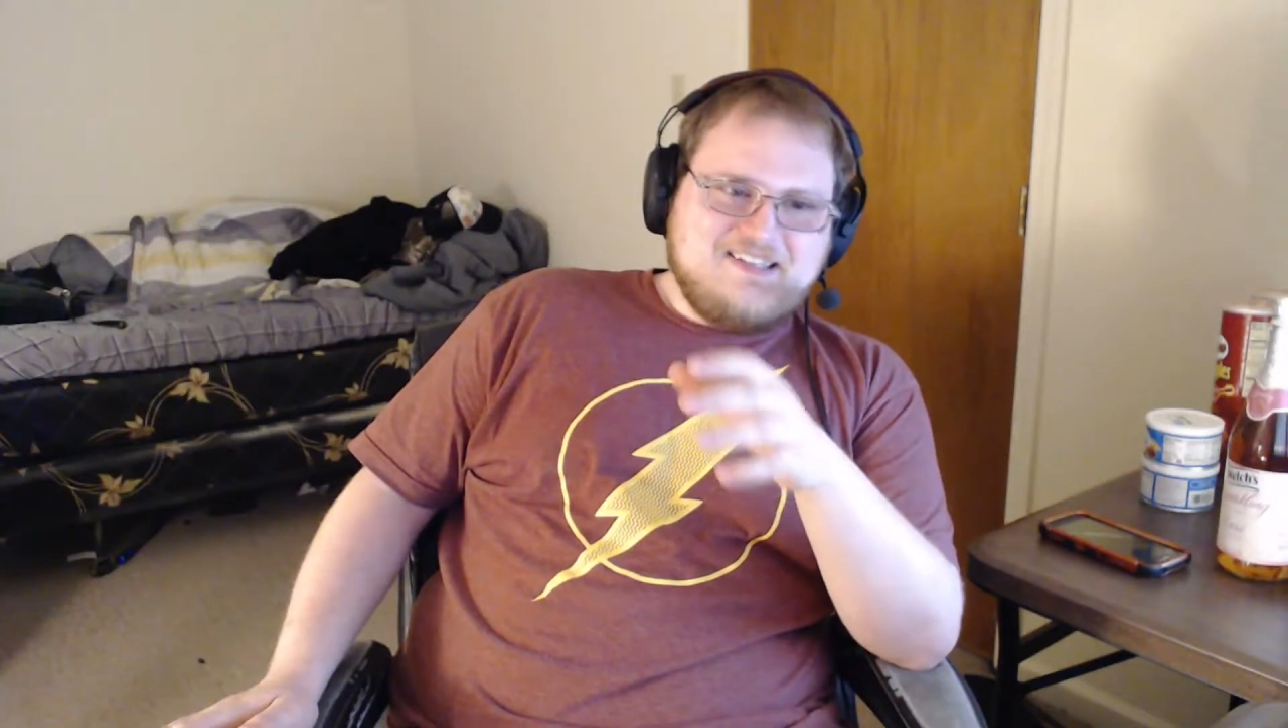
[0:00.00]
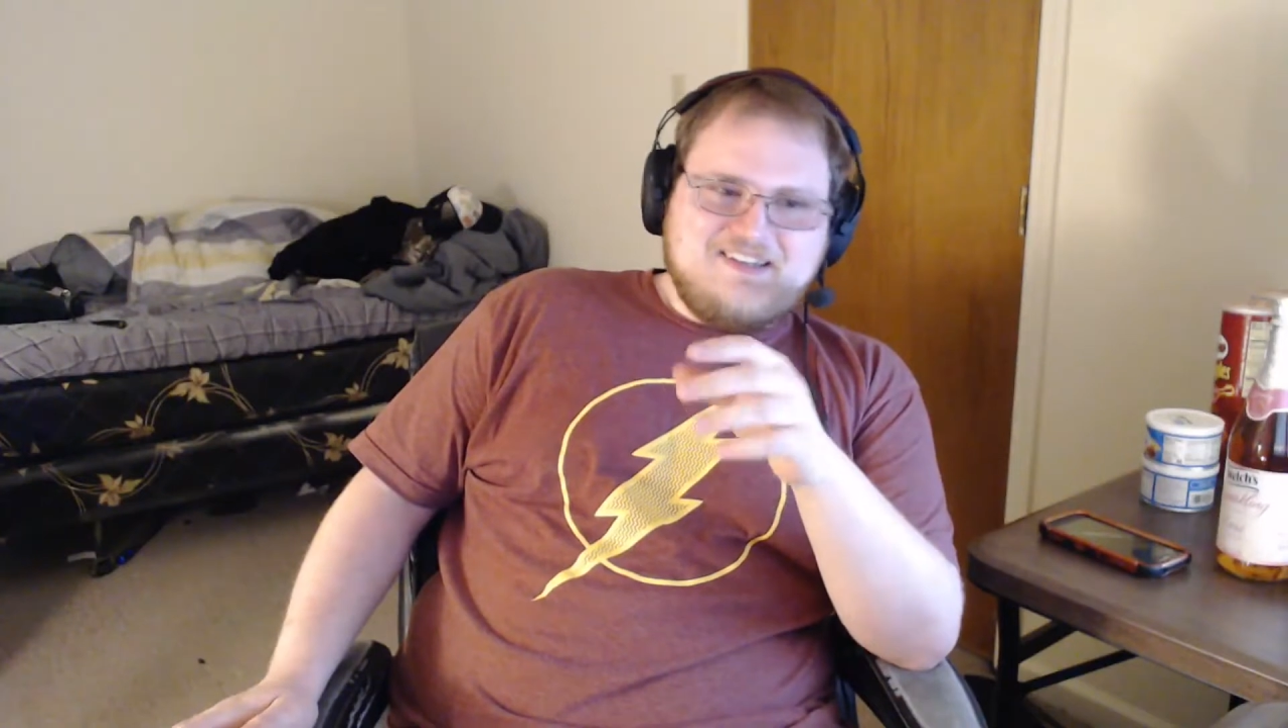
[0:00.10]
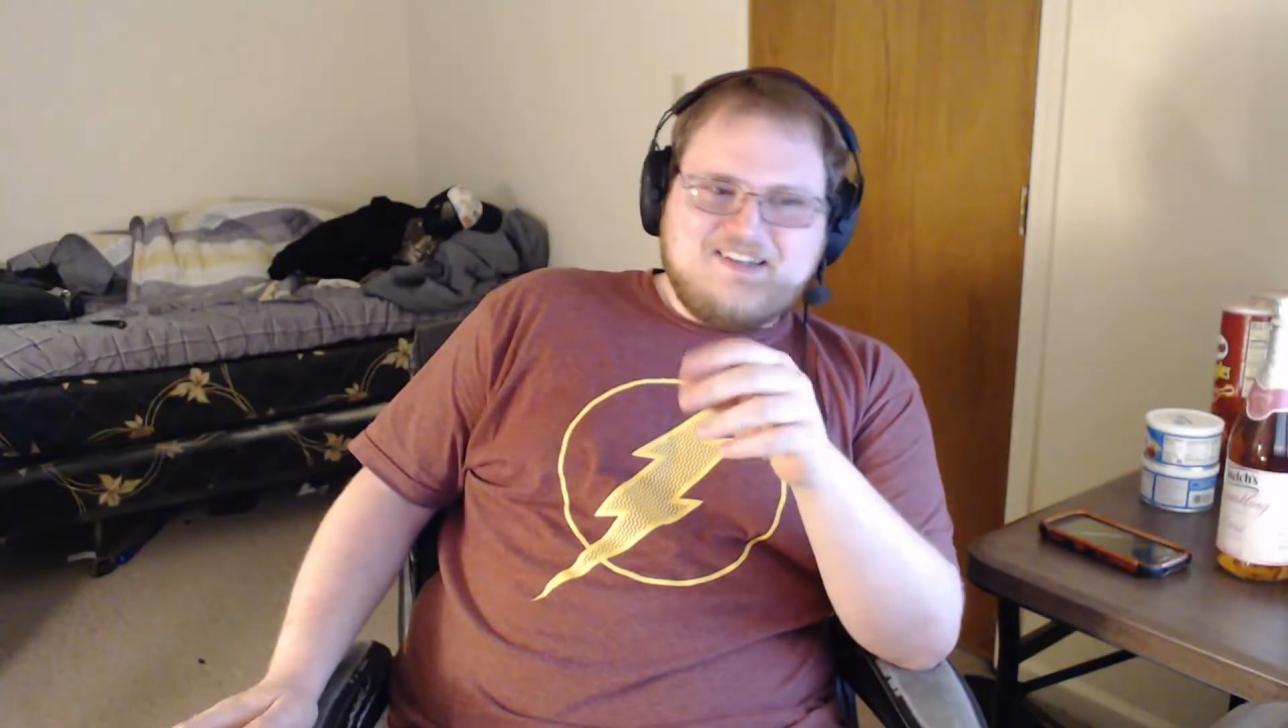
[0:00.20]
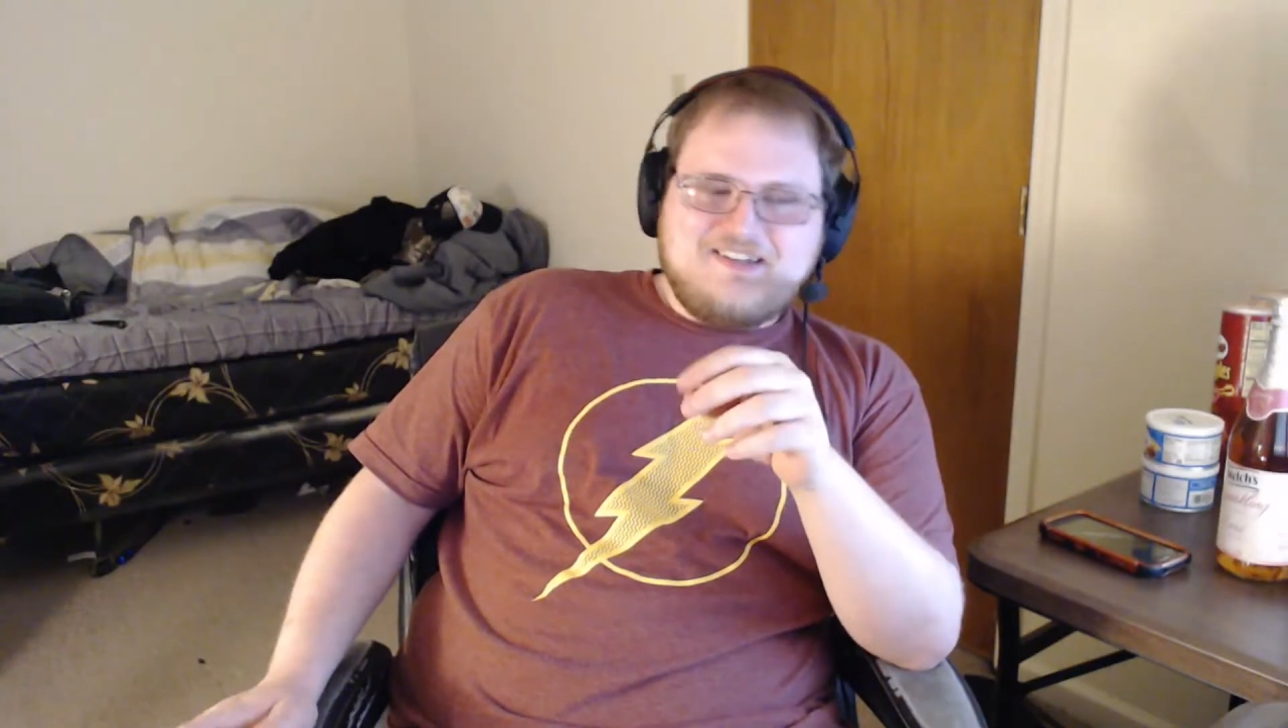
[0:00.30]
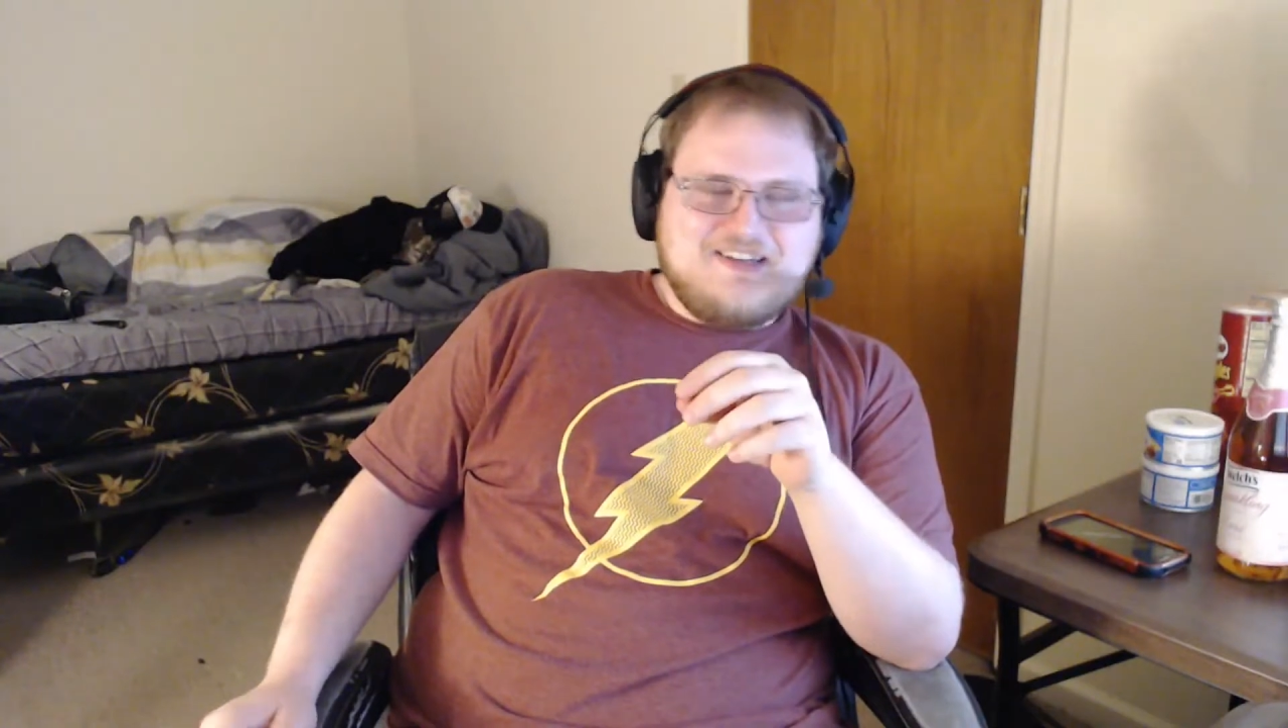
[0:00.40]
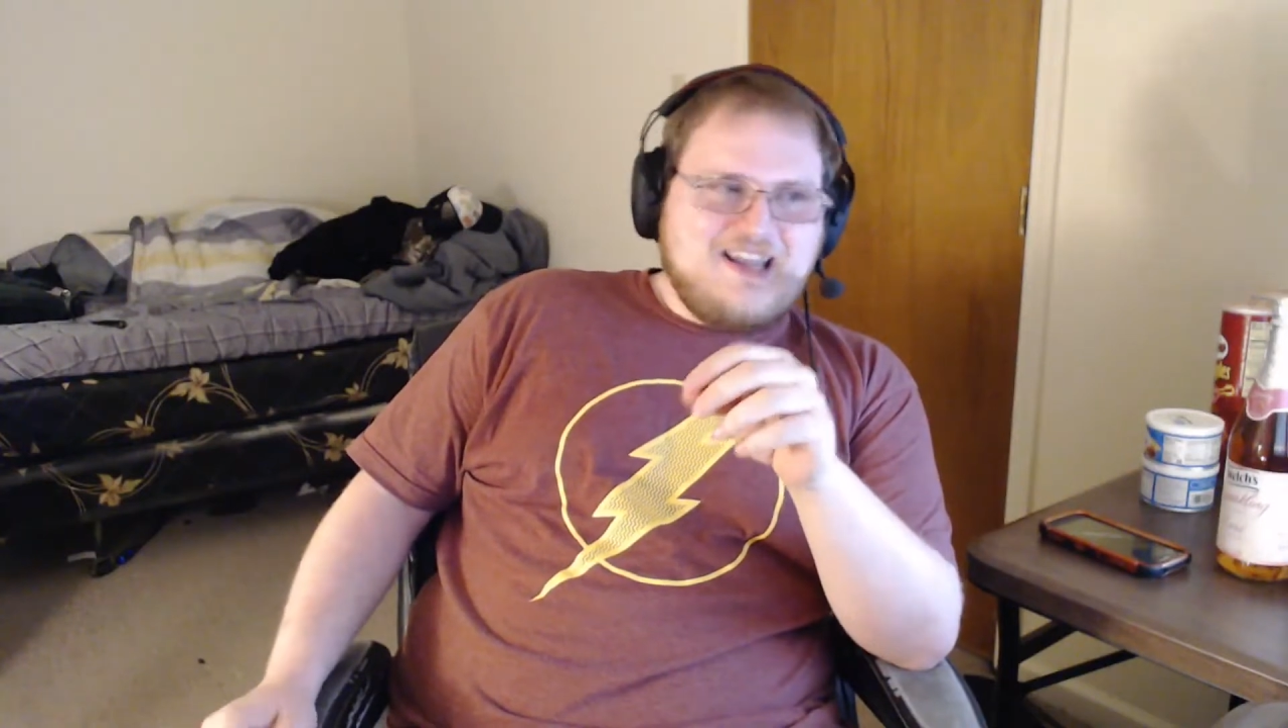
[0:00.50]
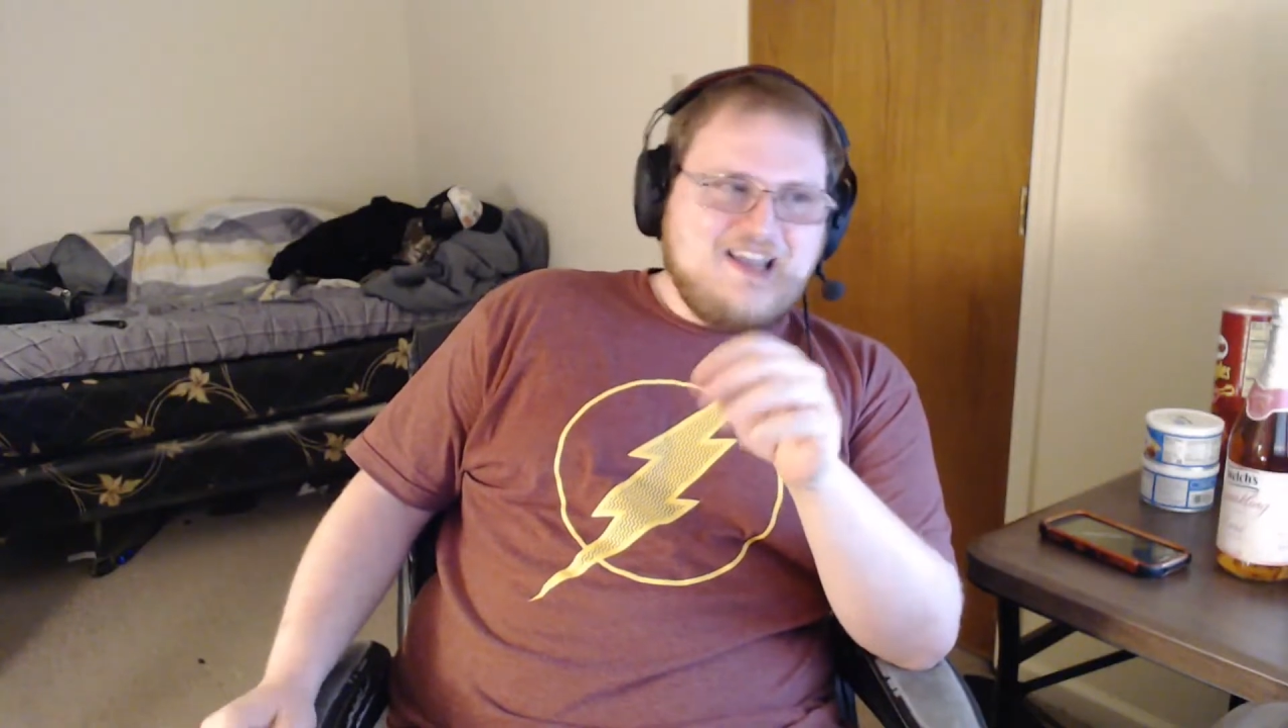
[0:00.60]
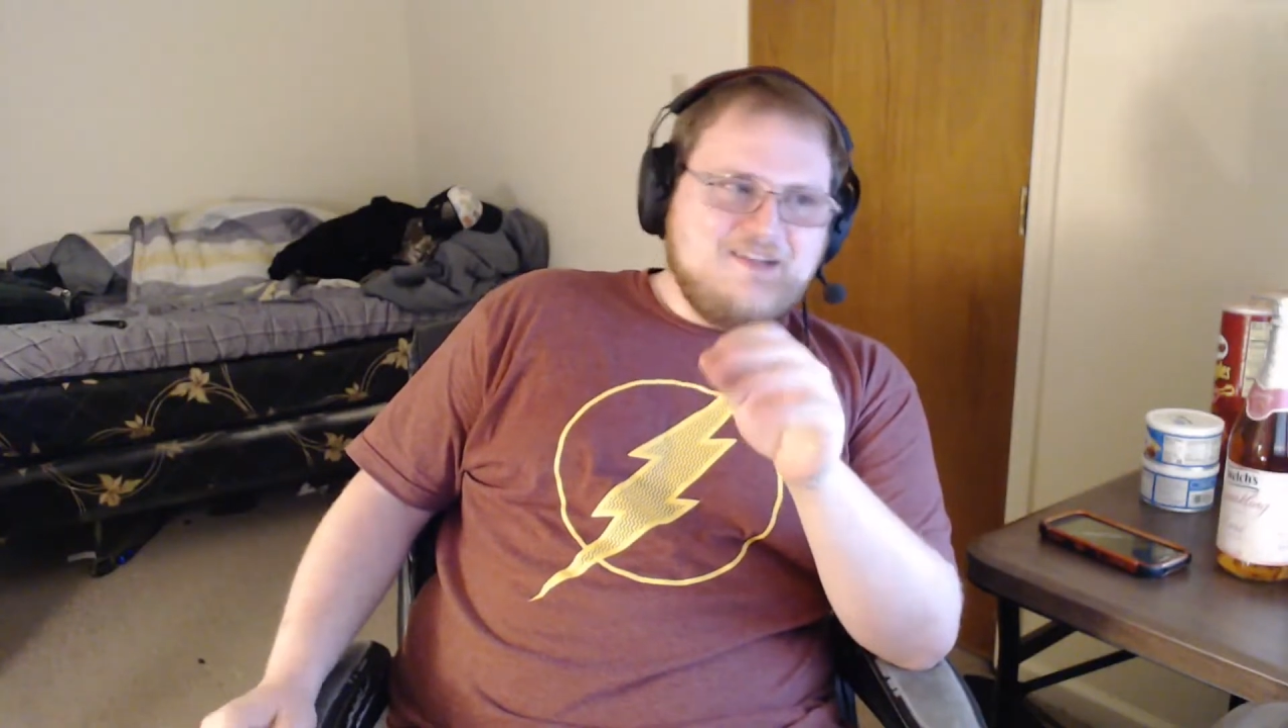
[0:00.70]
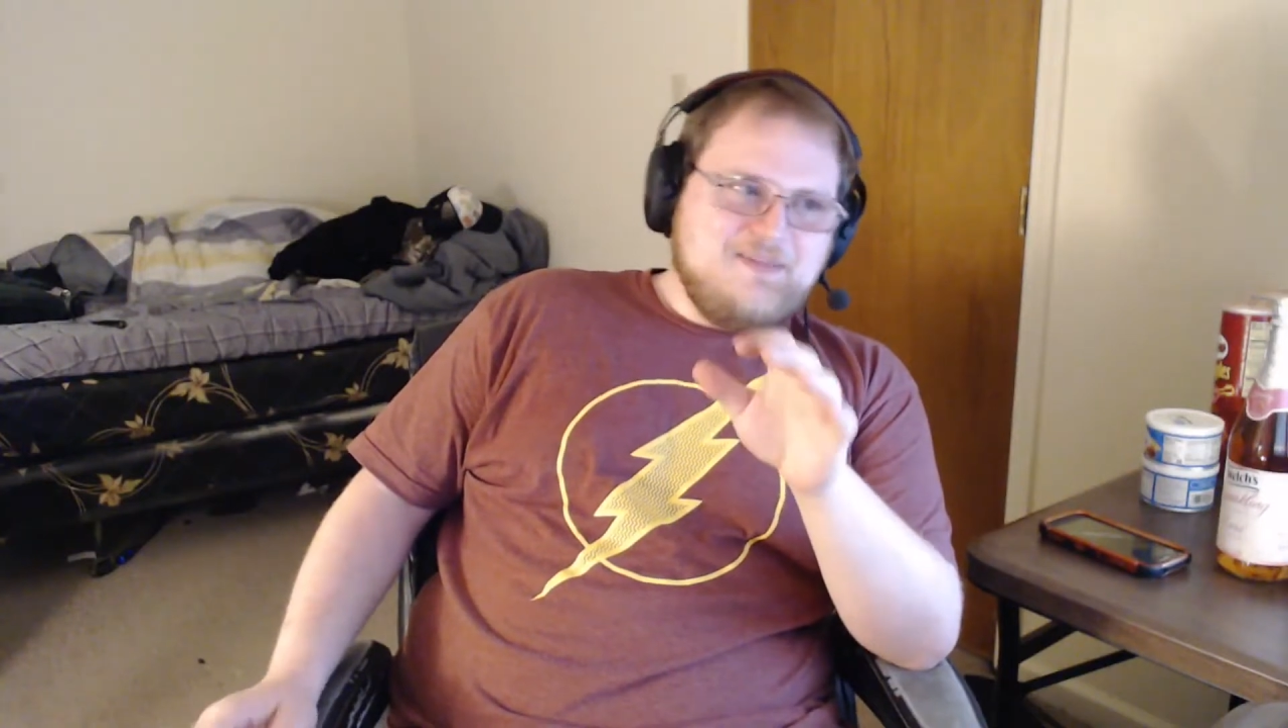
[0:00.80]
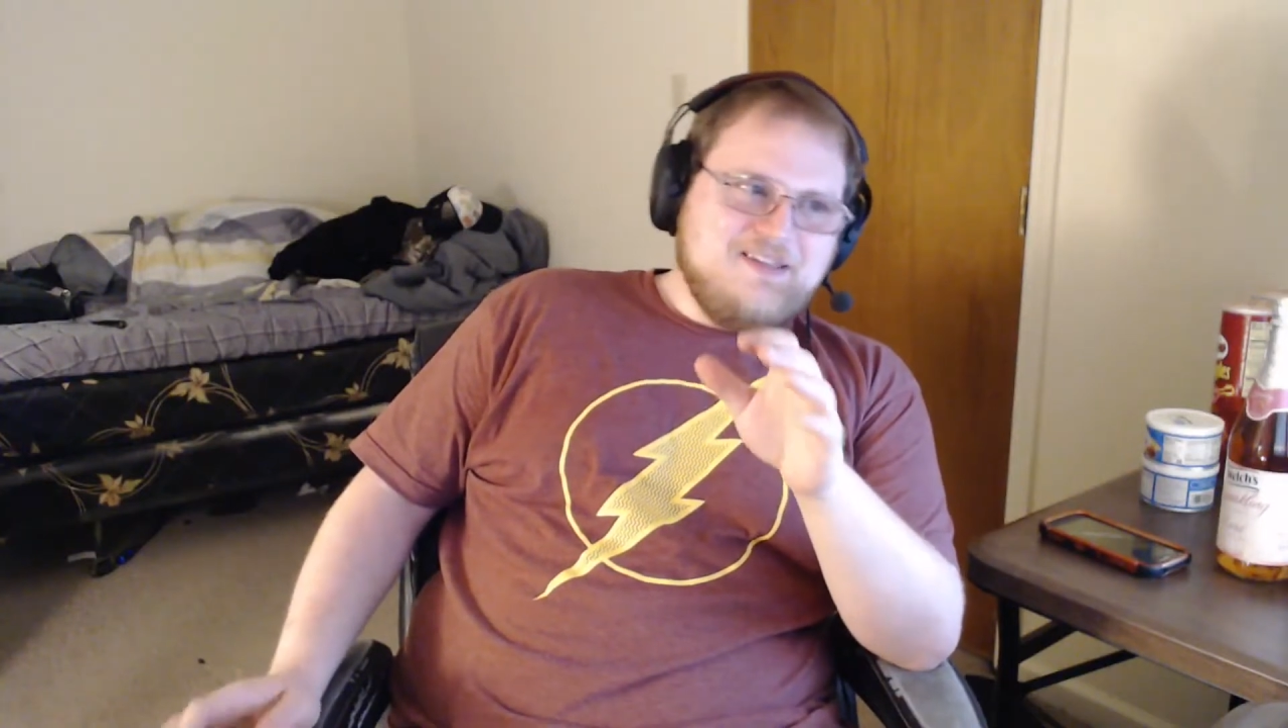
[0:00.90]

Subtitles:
it can't be